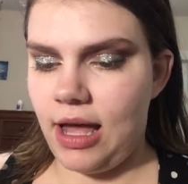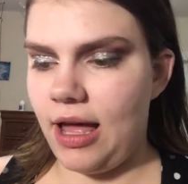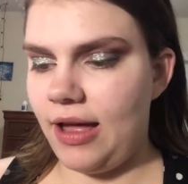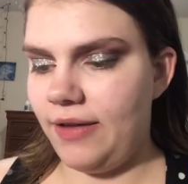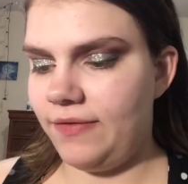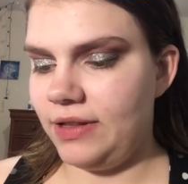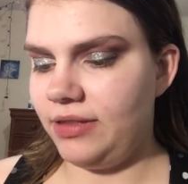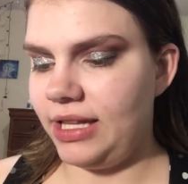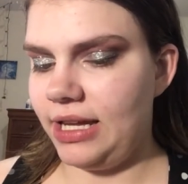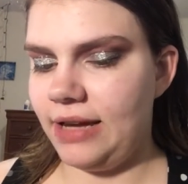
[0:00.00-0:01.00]

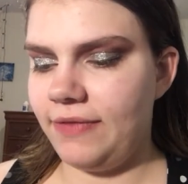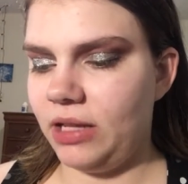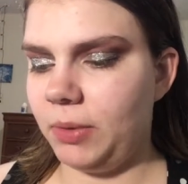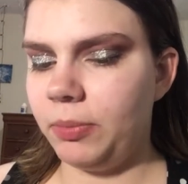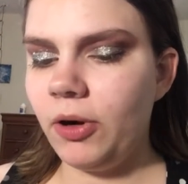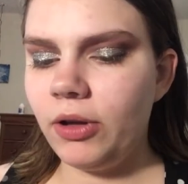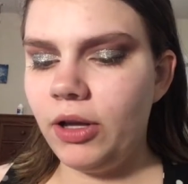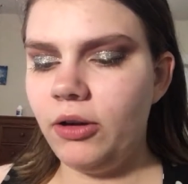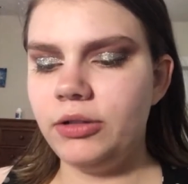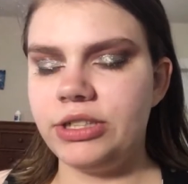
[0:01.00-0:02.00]
of the Infallible Pro
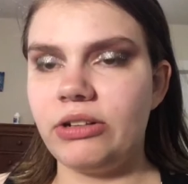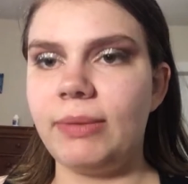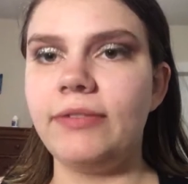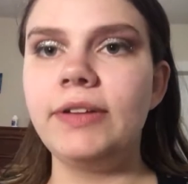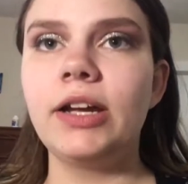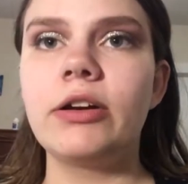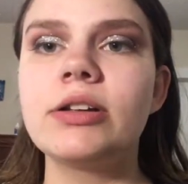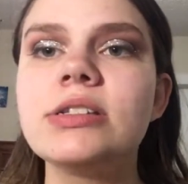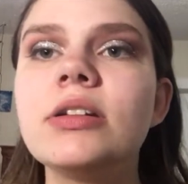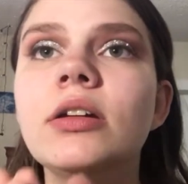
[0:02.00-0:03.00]
Glow just on my
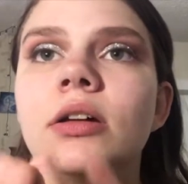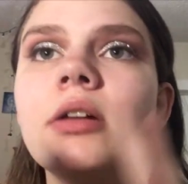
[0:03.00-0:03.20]
fingers,